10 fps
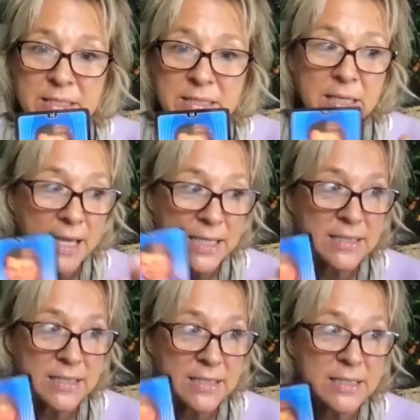This,
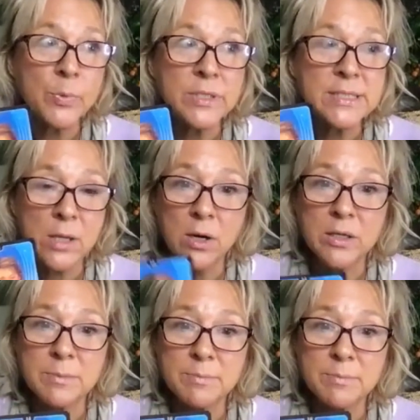as the temperance
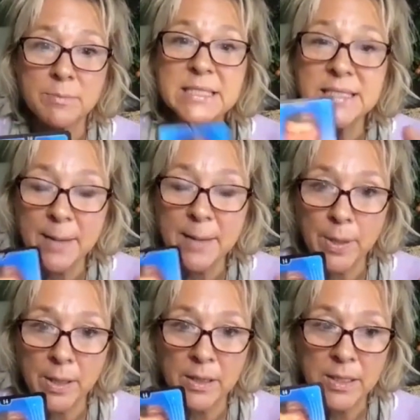card, means
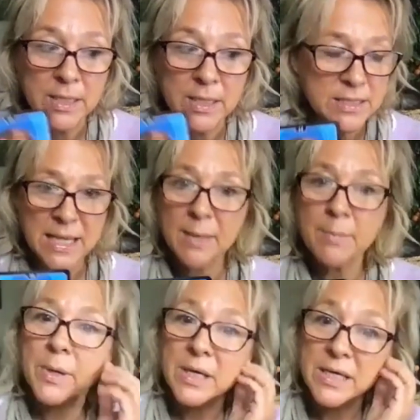temper. To
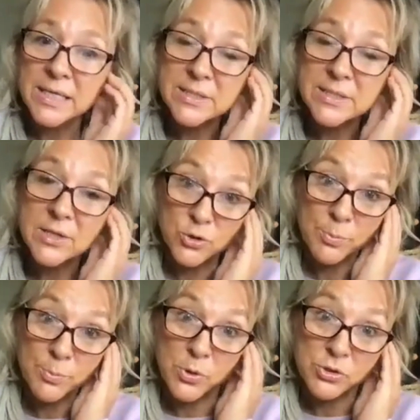temper is
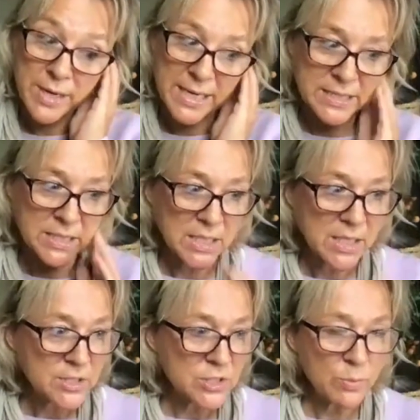to
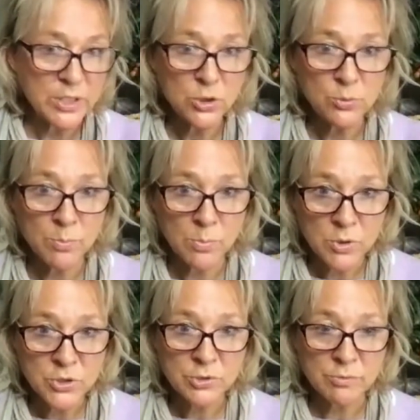moderate. So when you
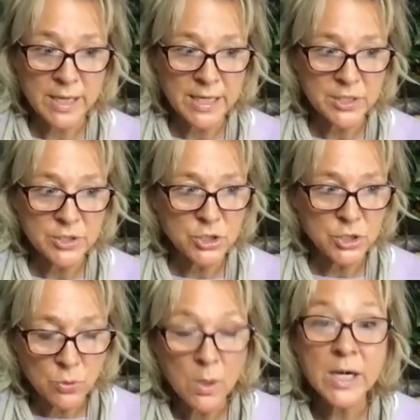
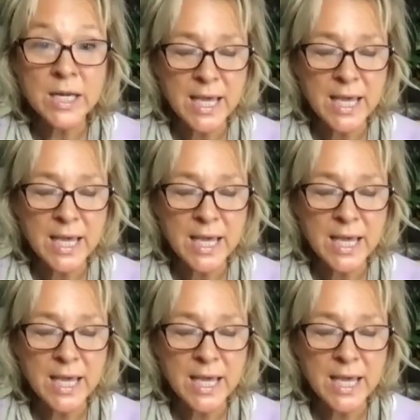moderate, you